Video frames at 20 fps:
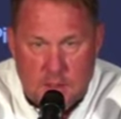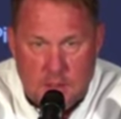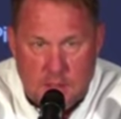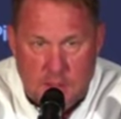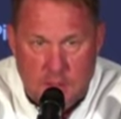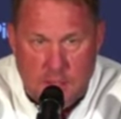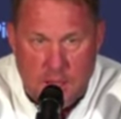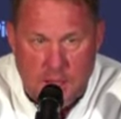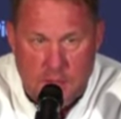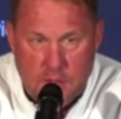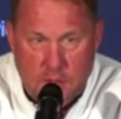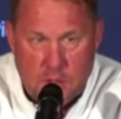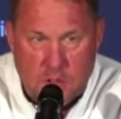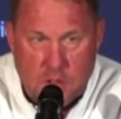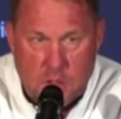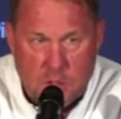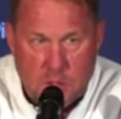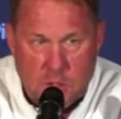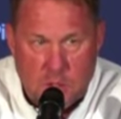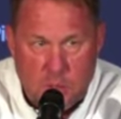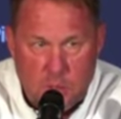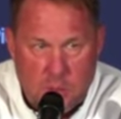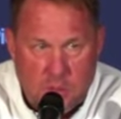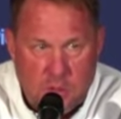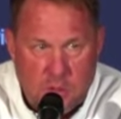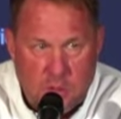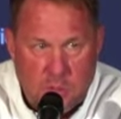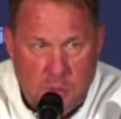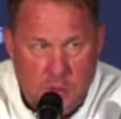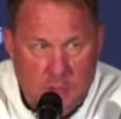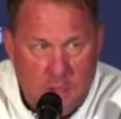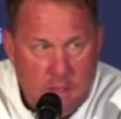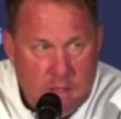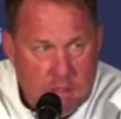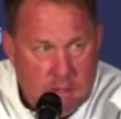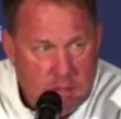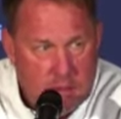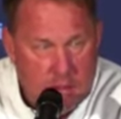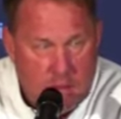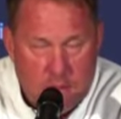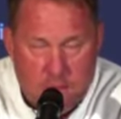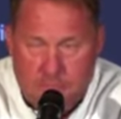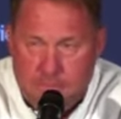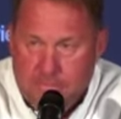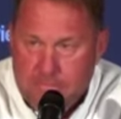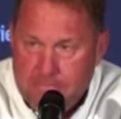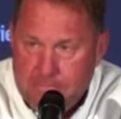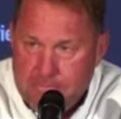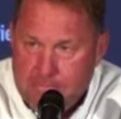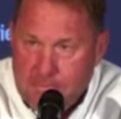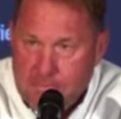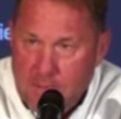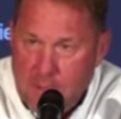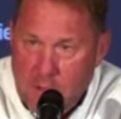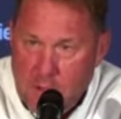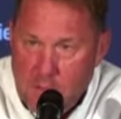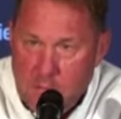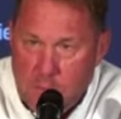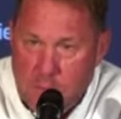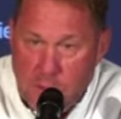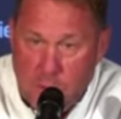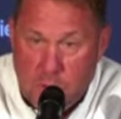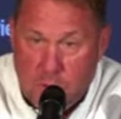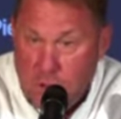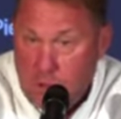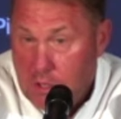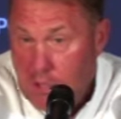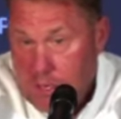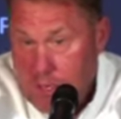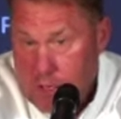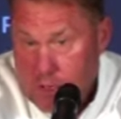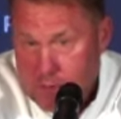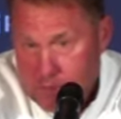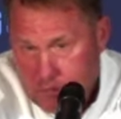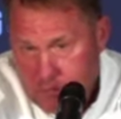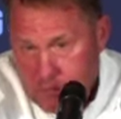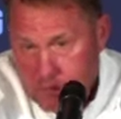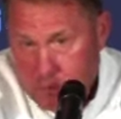at having some explosive plays, and we should have.